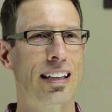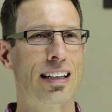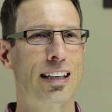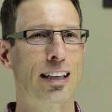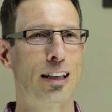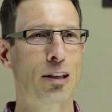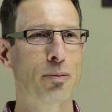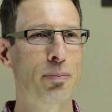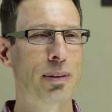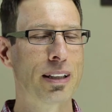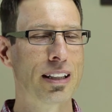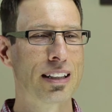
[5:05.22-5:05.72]

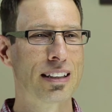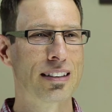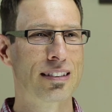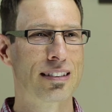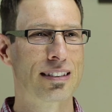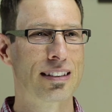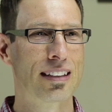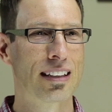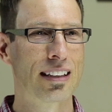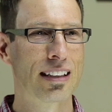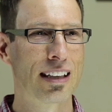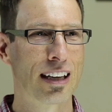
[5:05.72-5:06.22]
Come in and
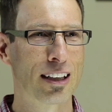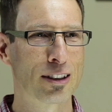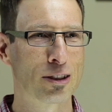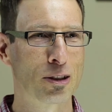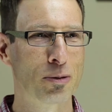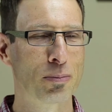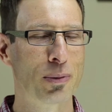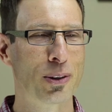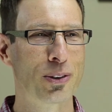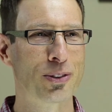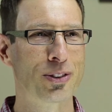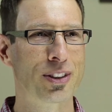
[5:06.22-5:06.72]
see Dr.
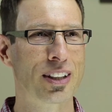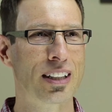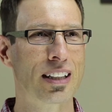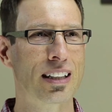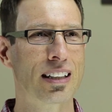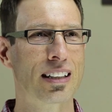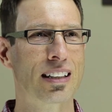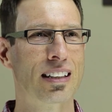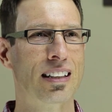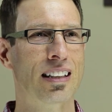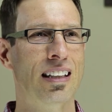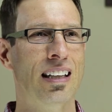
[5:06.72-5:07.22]

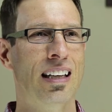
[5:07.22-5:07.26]
Montilla.